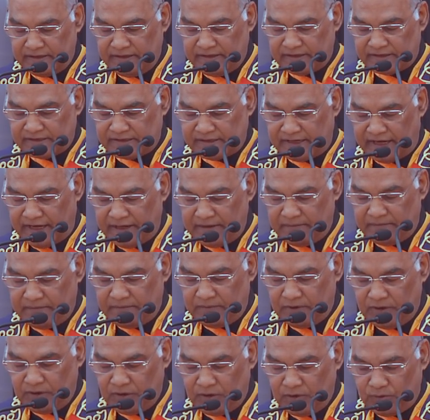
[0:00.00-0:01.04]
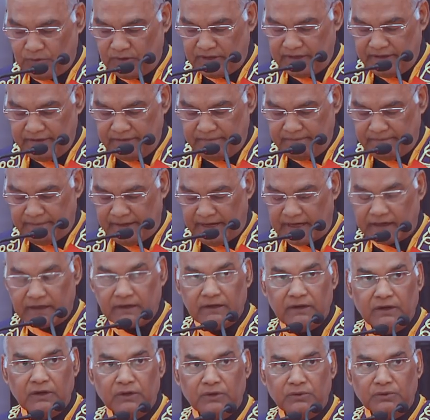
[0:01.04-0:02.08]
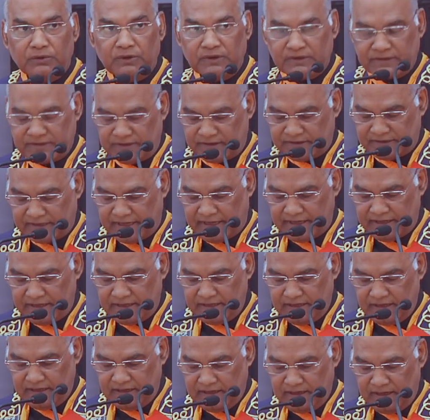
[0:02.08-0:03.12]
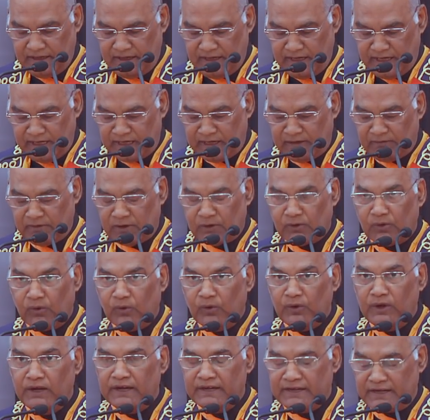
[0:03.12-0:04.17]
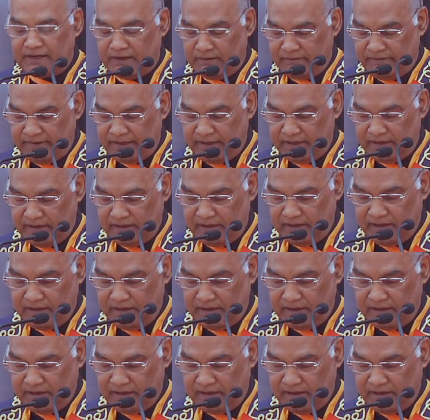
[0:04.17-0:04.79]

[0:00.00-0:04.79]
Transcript: strive to give back to the society in our own little way,